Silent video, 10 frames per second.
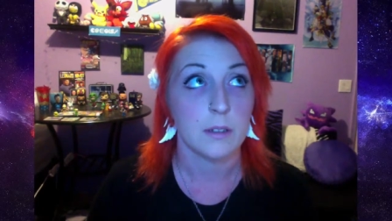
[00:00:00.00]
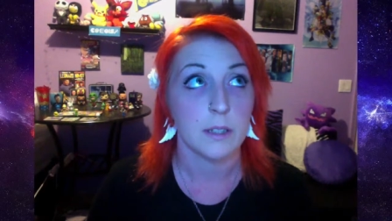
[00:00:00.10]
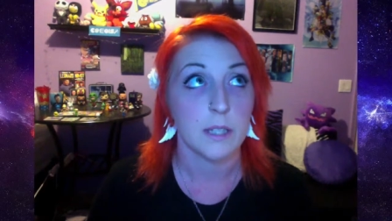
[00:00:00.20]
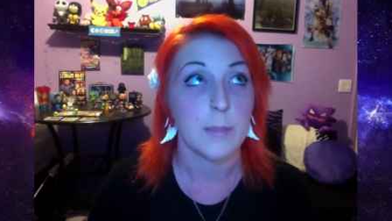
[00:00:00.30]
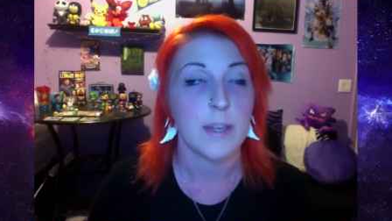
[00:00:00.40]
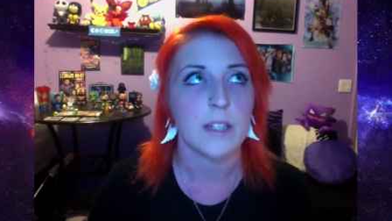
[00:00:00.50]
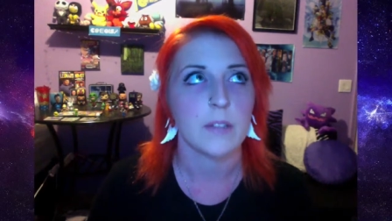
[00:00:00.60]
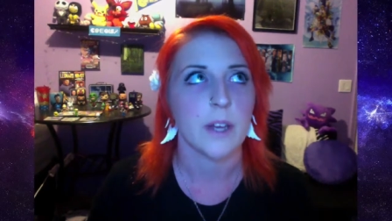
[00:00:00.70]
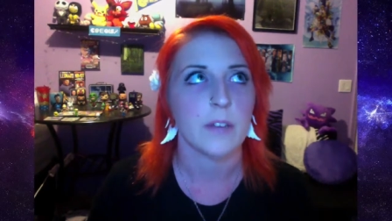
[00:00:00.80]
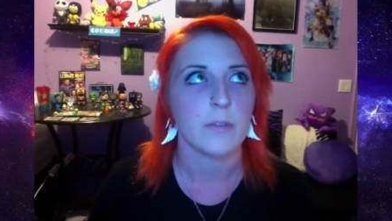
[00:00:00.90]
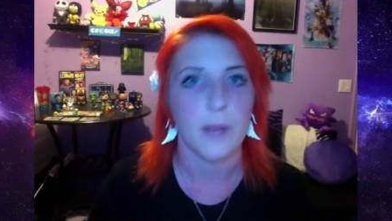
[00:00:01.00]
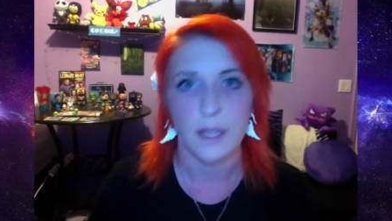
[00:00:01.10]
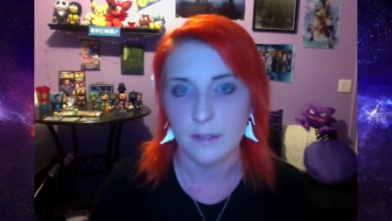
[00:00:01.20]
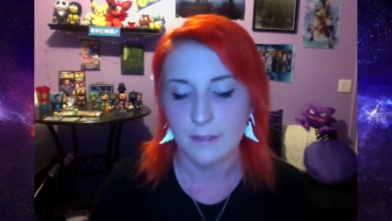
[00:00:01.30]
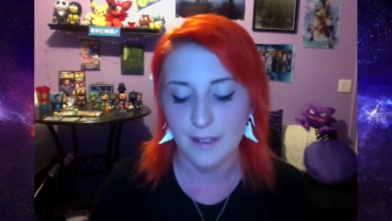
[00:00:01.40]
get myself out of
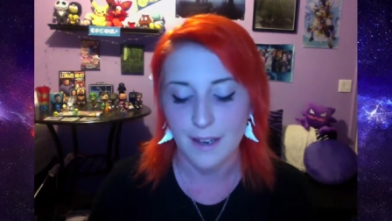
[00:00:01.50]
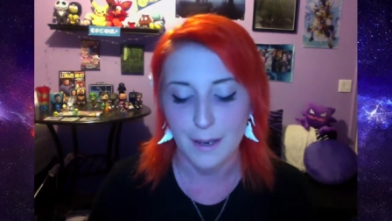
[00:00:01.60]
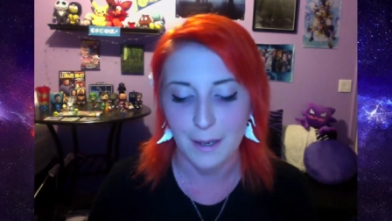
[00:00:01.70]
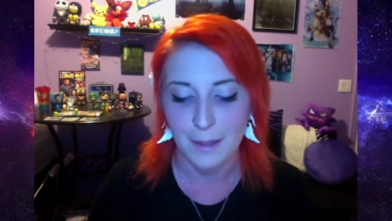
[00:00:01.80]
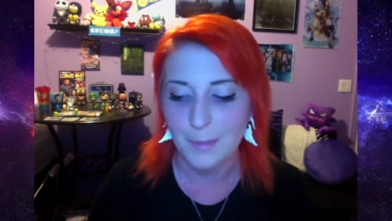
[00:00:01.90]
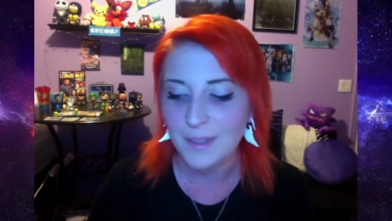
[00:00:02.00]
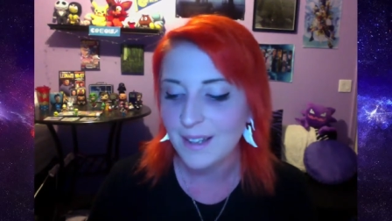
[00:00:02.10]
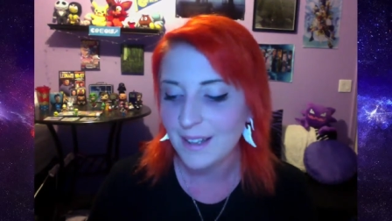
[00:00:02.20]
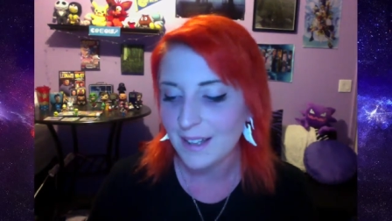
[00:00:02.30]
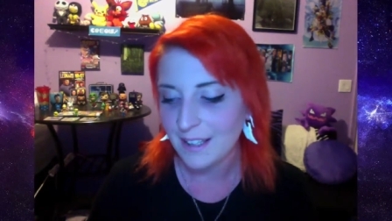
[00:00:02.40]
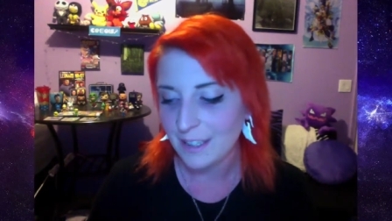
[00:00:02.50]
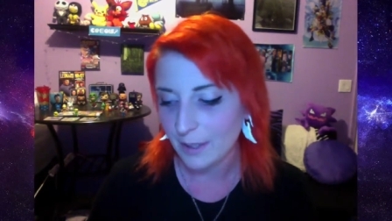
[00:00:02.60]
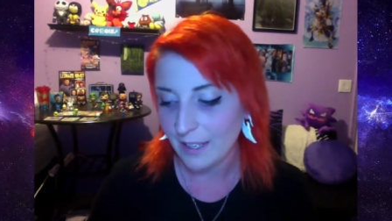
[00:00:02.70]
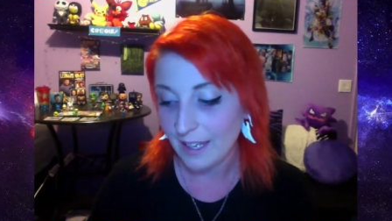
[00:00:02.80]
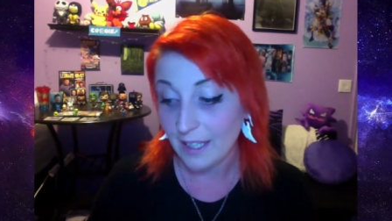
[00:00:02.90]
bed. Um, you know,
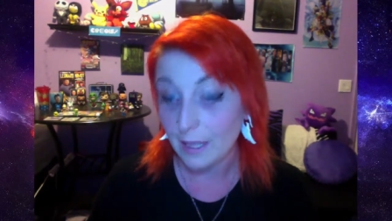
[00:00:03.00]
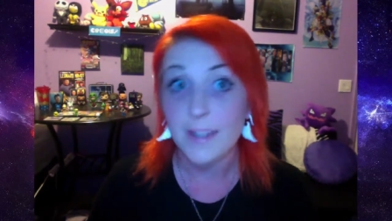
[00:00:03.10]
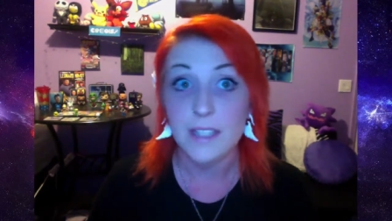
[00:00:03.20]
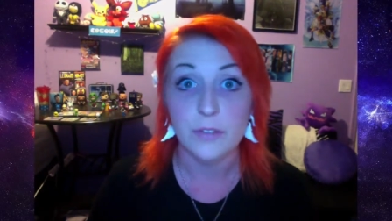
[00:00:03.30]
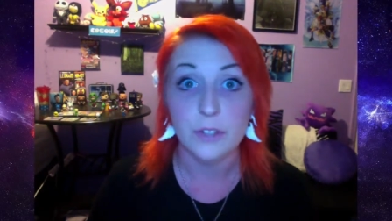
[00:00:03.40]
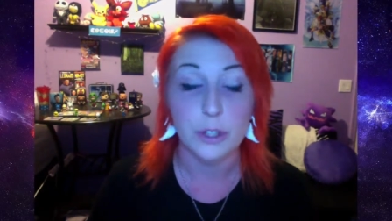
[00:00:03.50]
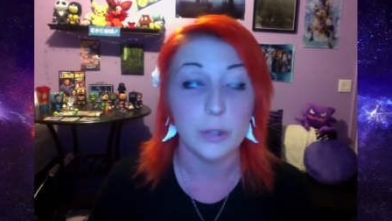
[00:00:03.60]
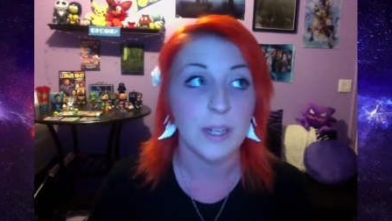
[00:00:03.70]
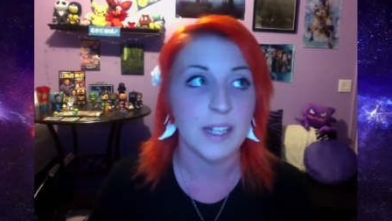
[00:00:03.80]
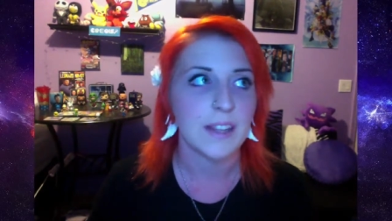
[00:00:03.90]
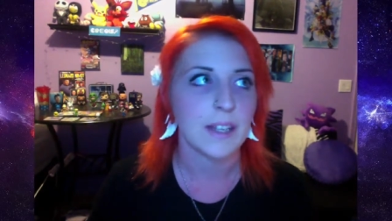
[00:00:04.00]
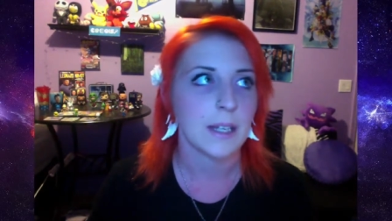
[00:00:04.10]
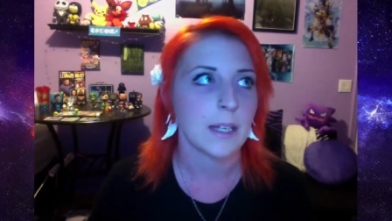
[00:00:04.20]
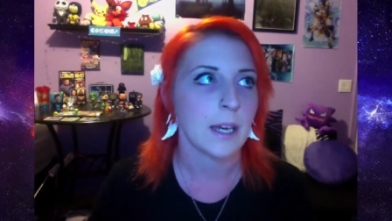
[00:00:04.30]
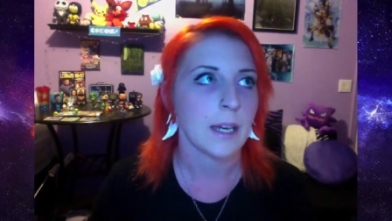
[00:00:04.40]
I can't get myself to do
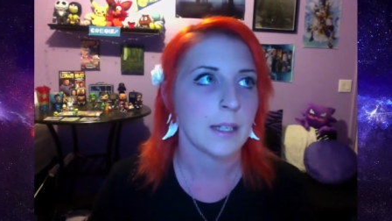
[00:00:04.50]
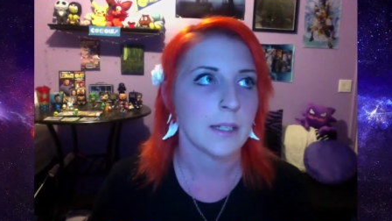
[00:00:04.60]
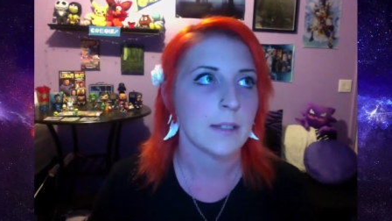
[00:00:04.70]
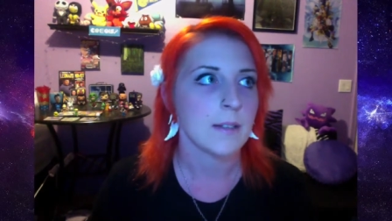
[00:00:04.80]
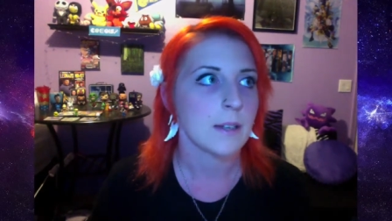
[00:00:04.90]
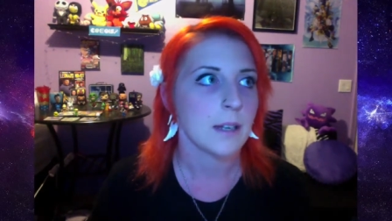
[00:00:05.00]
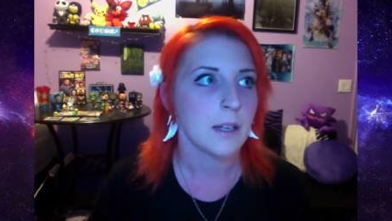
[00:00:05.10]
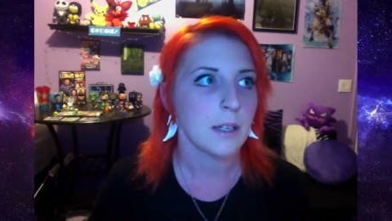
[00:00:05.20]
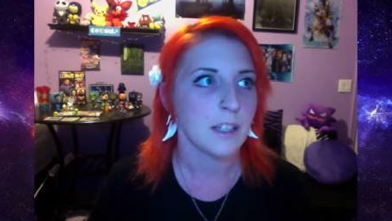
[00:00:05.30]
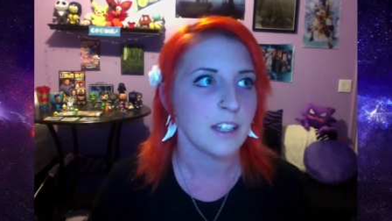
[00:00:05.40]
anything, and, you